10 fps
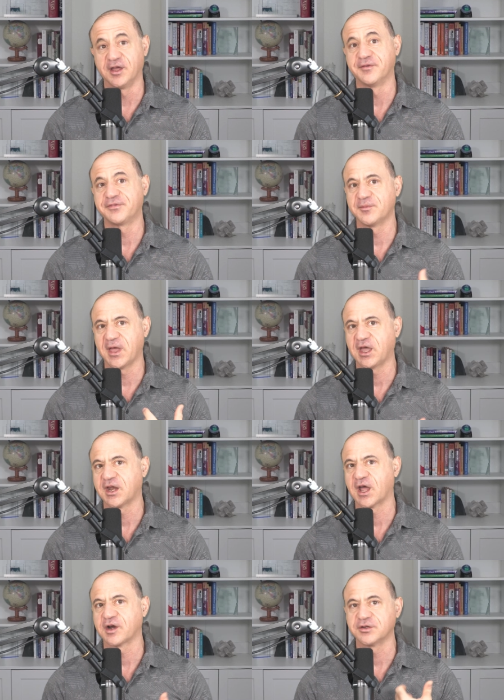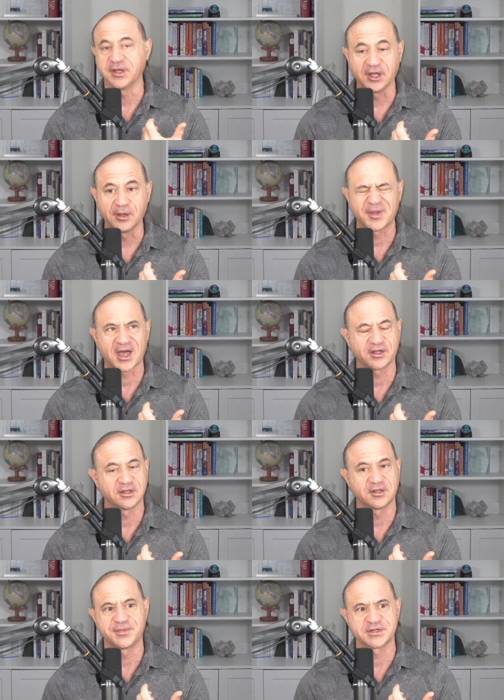If they'll make an actual impact
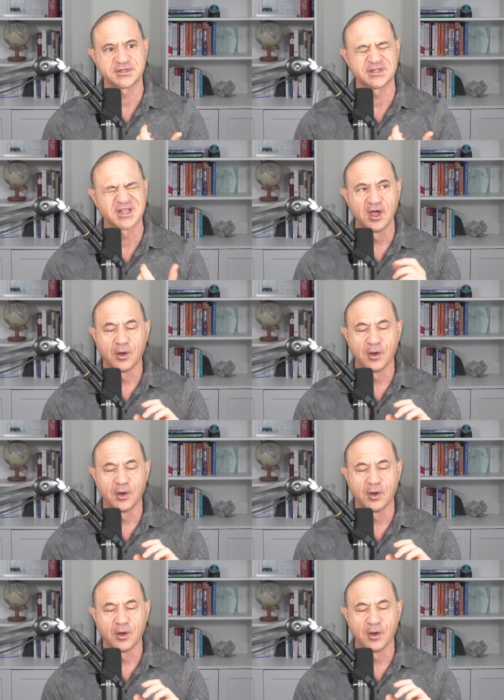to the business?